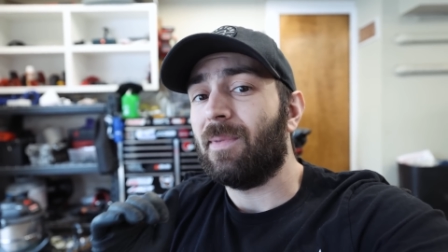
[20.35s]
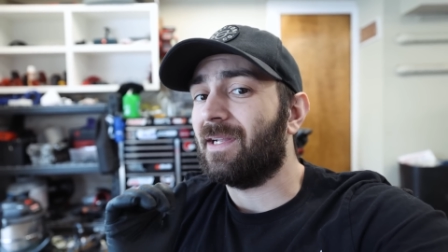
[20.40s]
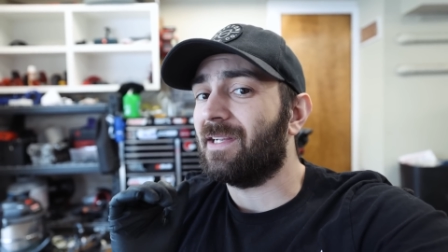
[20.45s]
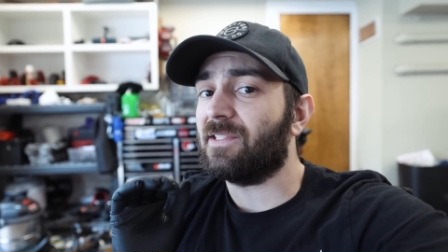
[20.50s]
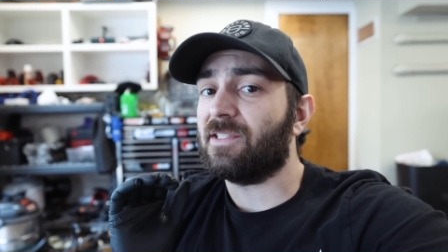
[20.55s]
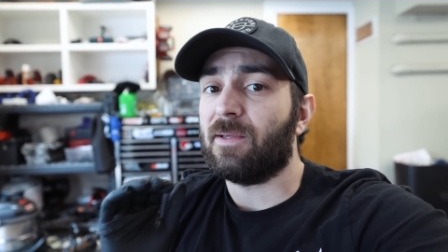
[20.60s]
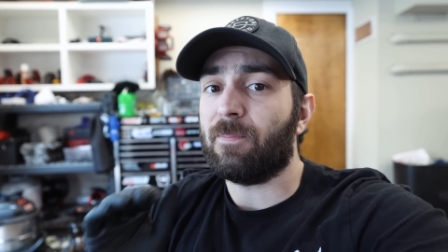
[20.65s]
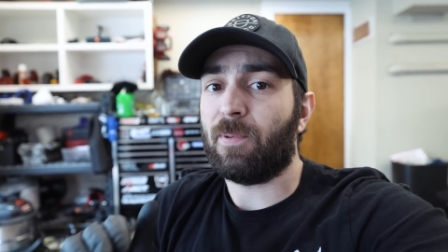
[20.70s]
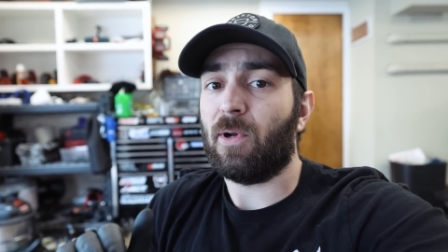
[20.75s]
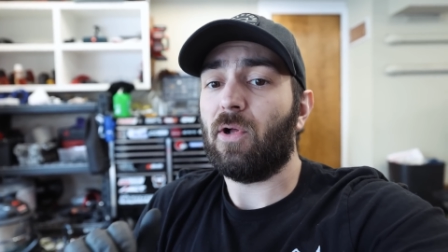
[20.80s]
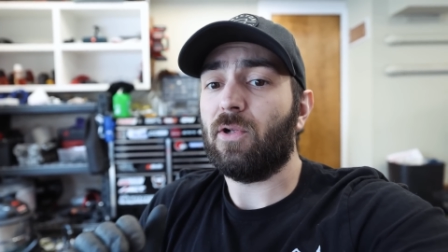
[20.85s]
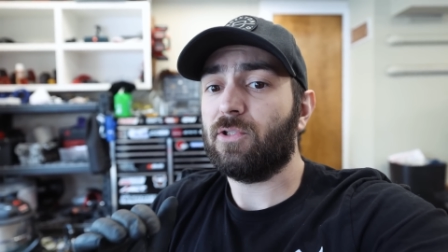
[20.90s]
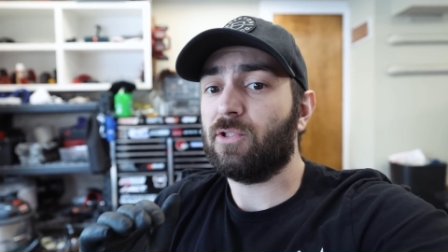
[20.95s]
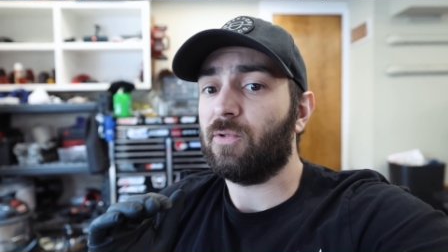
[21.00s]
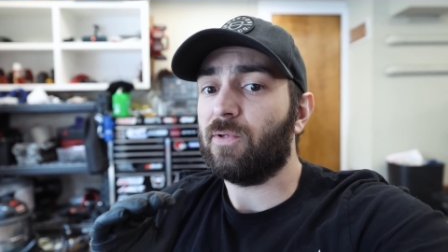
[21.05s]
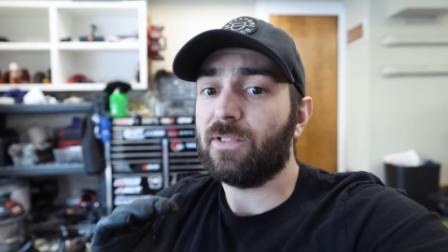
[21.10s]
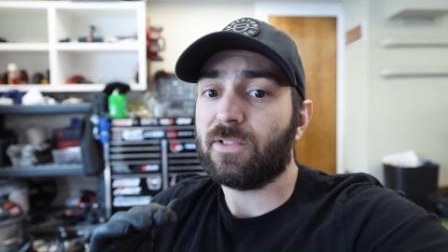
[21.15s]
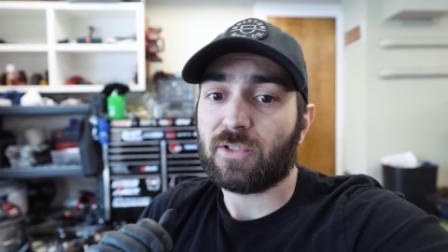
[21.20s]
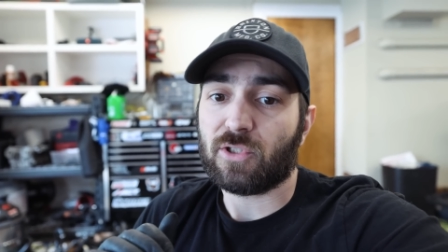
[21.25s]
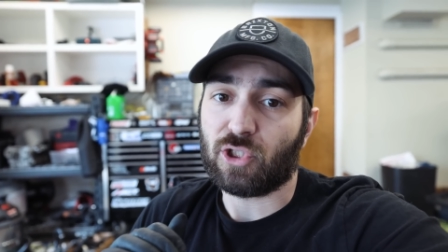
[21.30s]
because the ball
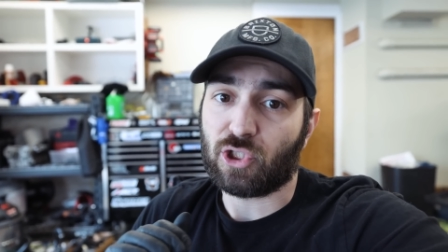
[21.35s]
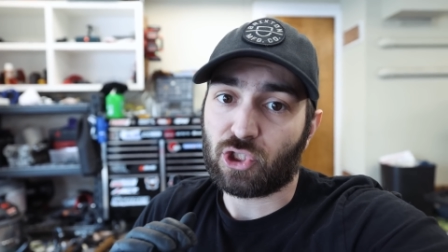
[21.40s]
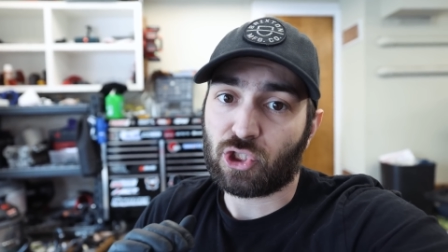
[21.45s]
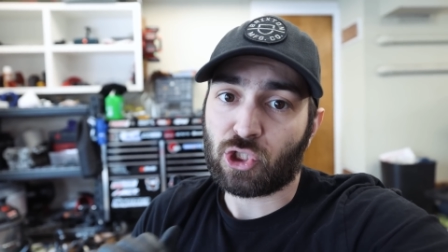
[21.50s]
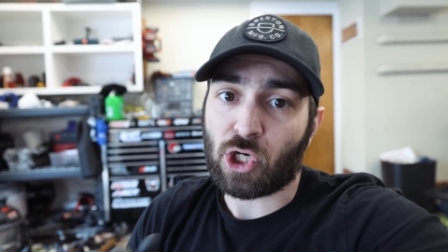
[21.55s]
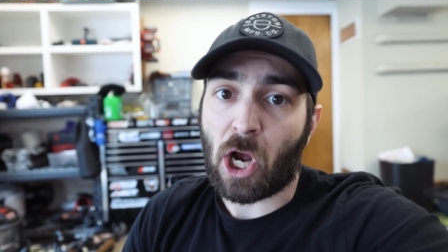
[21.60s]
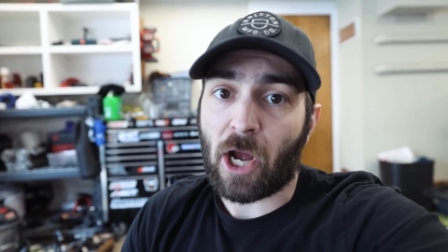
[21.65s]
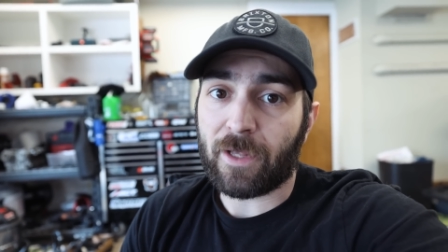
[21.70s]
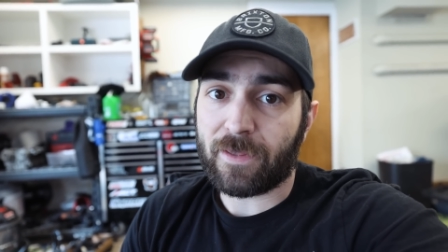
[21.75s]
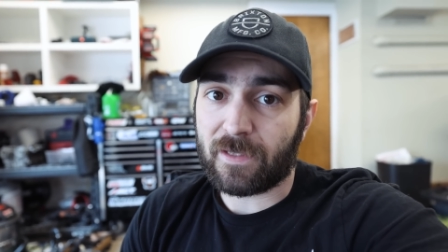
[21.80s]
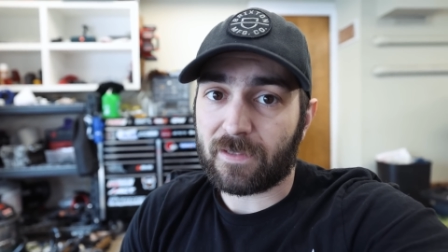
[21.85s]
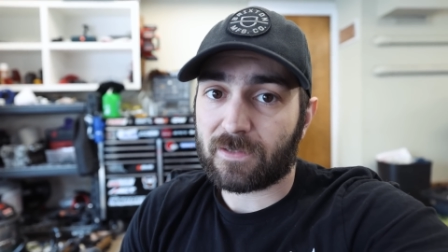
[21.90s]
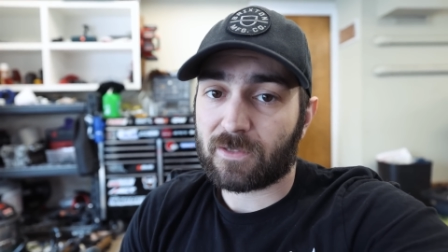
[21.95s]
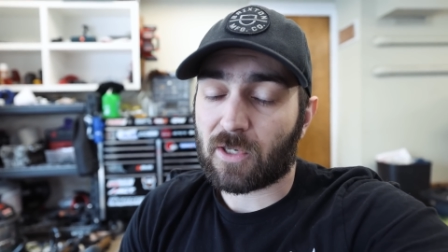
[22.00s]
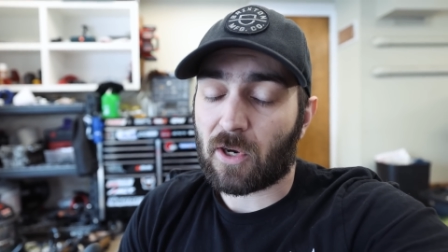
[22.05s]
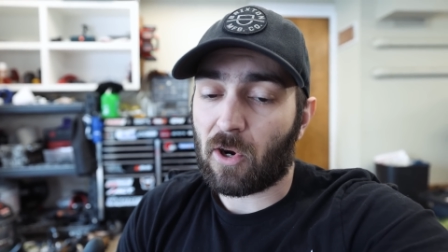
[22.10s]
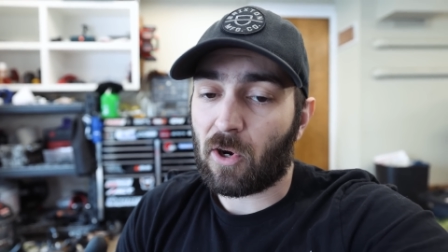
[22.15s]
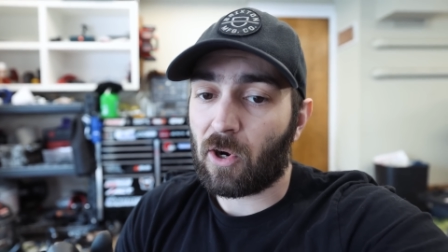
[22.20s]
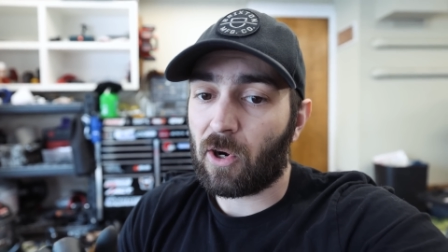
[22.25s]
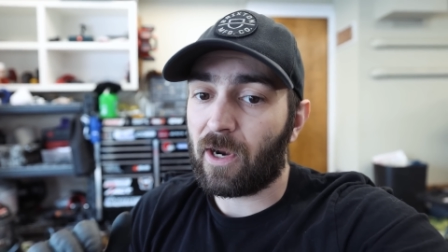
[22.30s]
joints are just shot in this
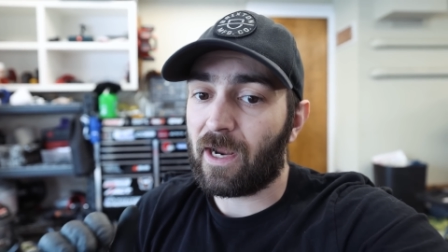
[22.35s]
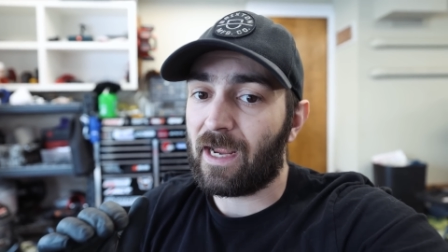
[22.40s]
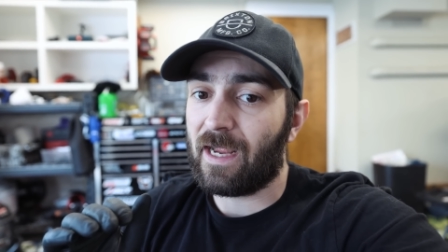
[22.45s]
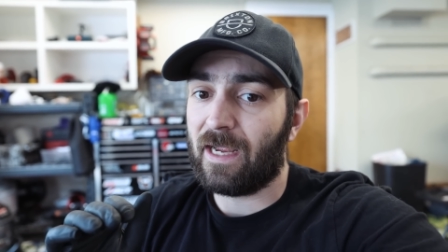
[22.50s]
car,